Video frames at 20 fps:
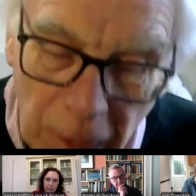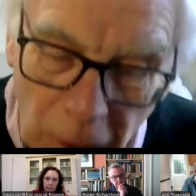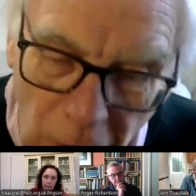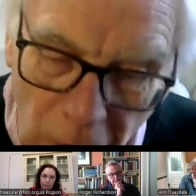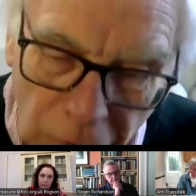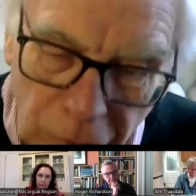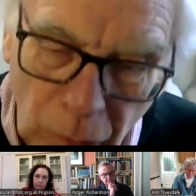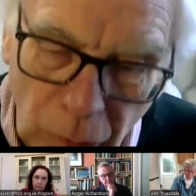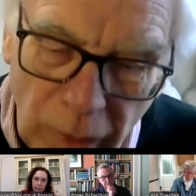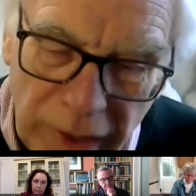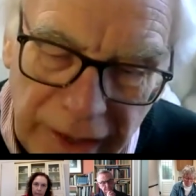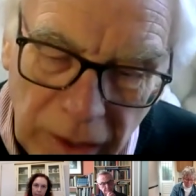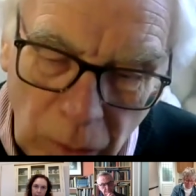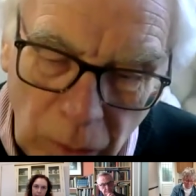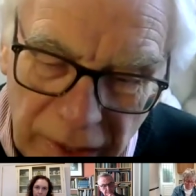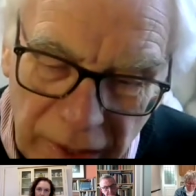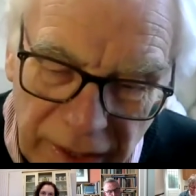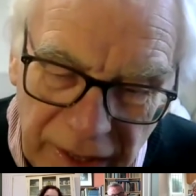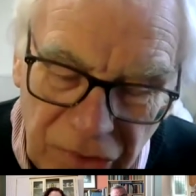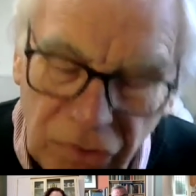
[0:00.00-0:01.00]
on
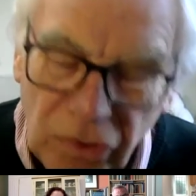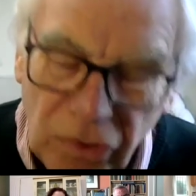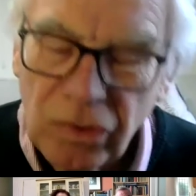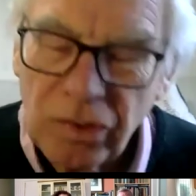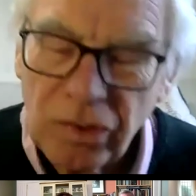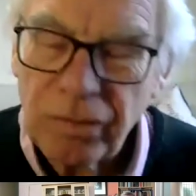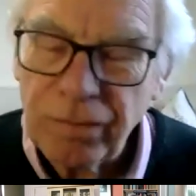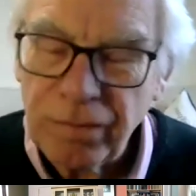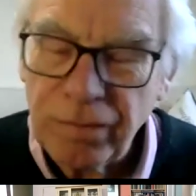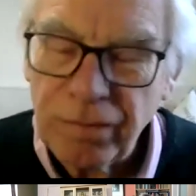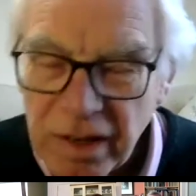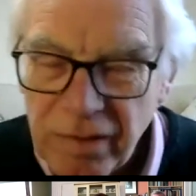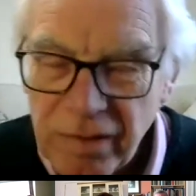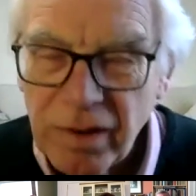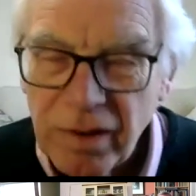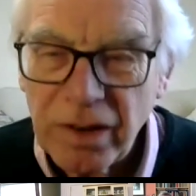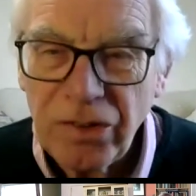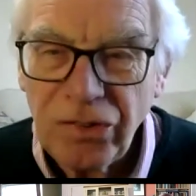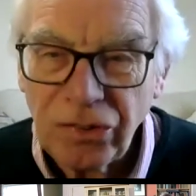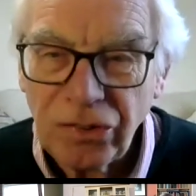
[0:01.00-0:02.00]
railways. There's a very,
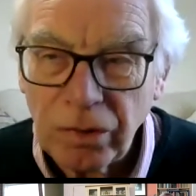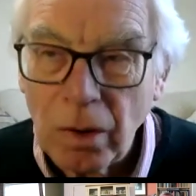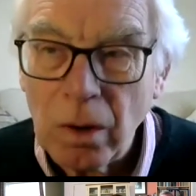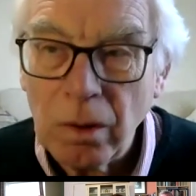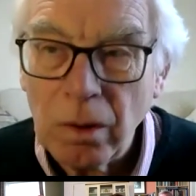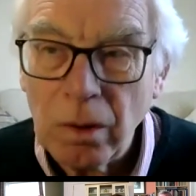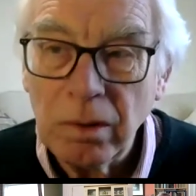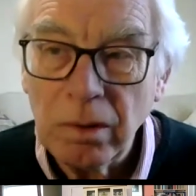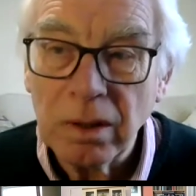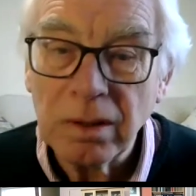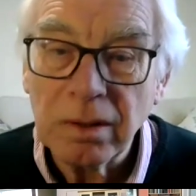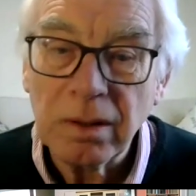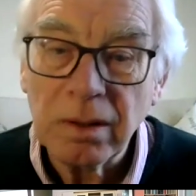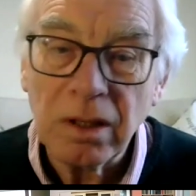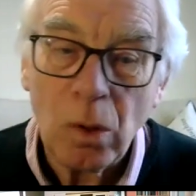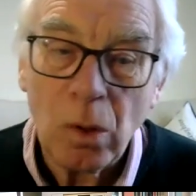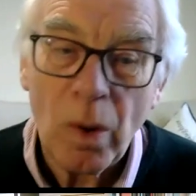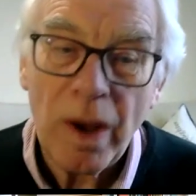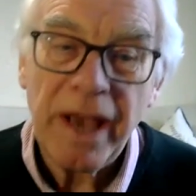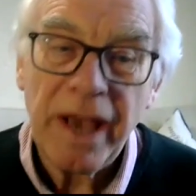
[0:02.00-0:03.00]
very strong
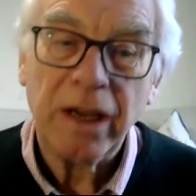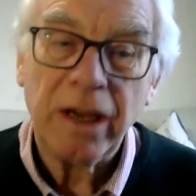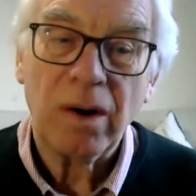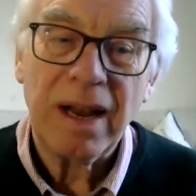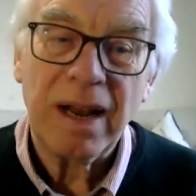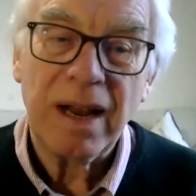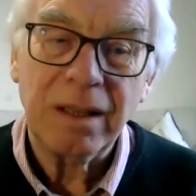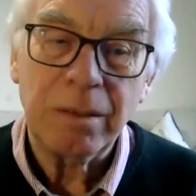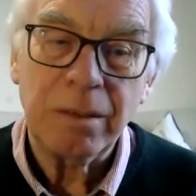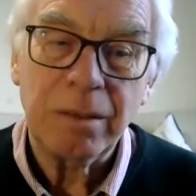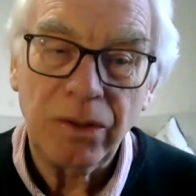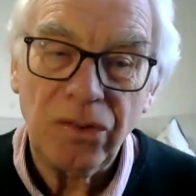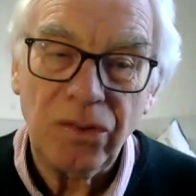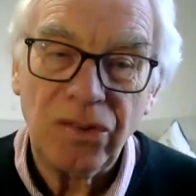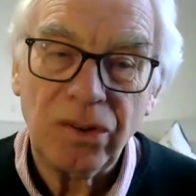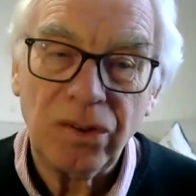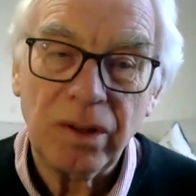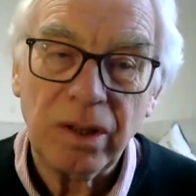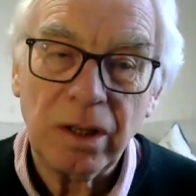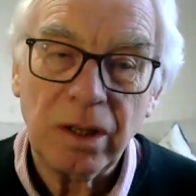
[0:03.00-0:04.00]
Quaker element
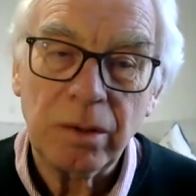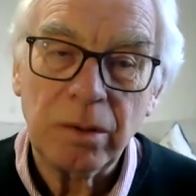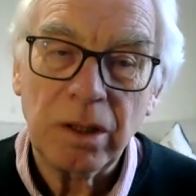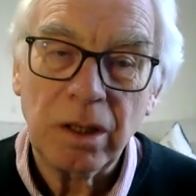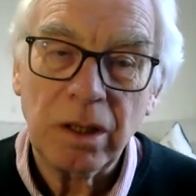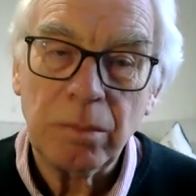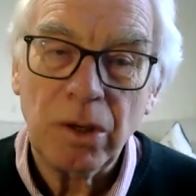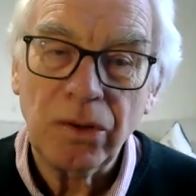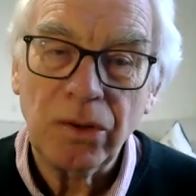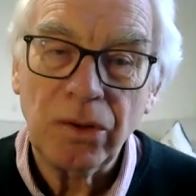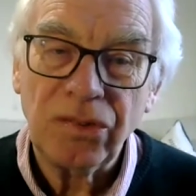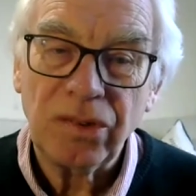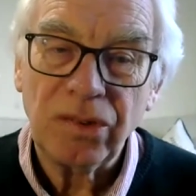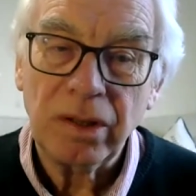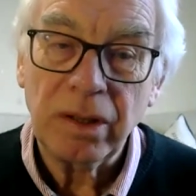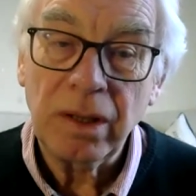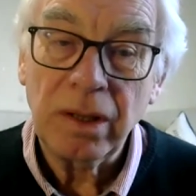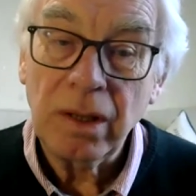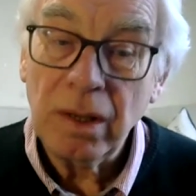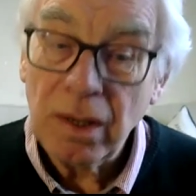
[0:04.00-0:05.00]
amongst
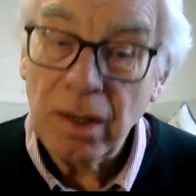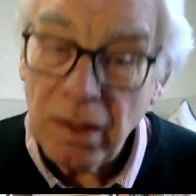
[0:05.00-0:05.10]
the